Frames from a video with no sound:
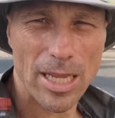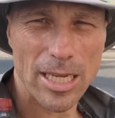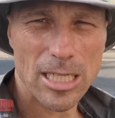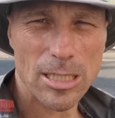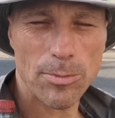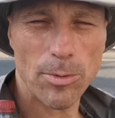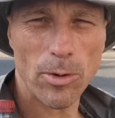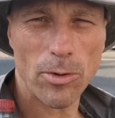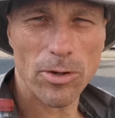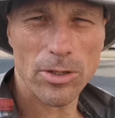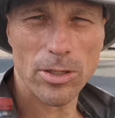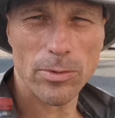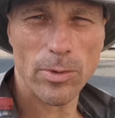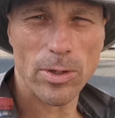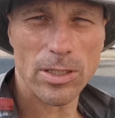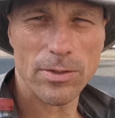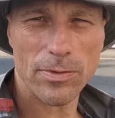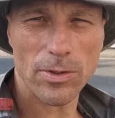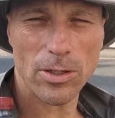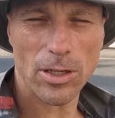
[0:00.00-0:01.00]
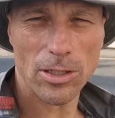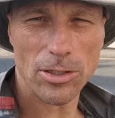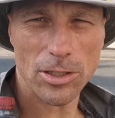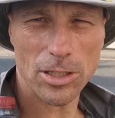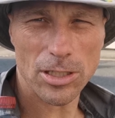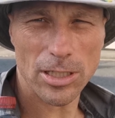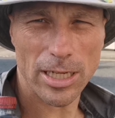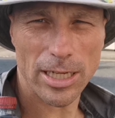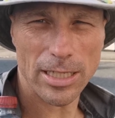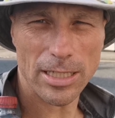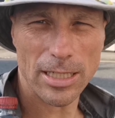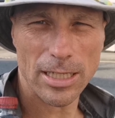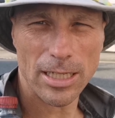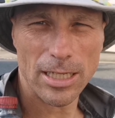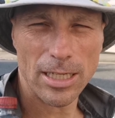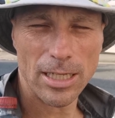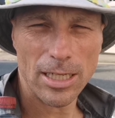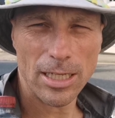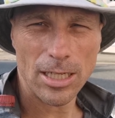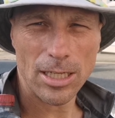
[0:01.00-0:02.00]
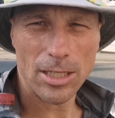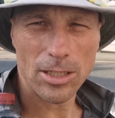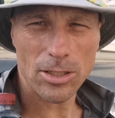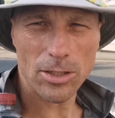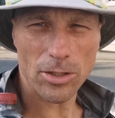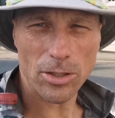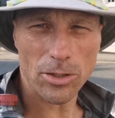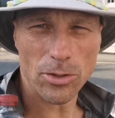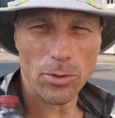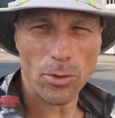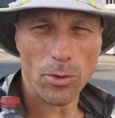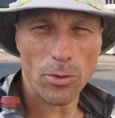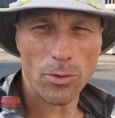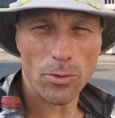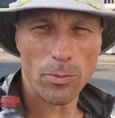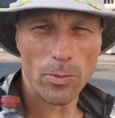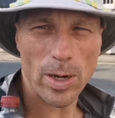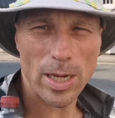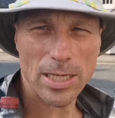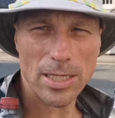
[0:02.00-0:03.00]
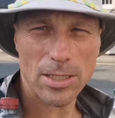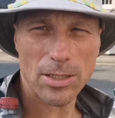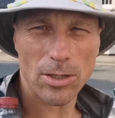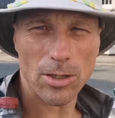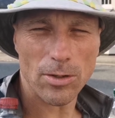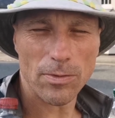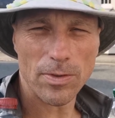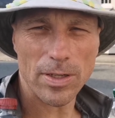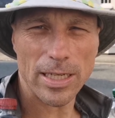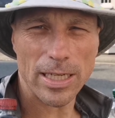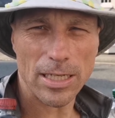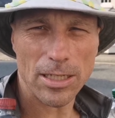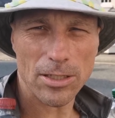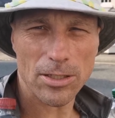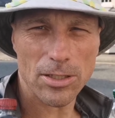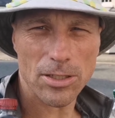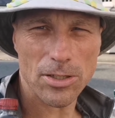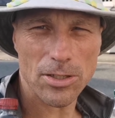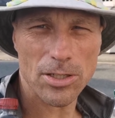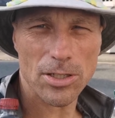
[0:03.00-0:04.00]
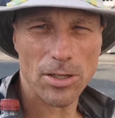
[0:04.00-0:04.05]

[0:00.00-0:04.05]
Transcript: exploring the wonderful countryside to the north and west of Kington.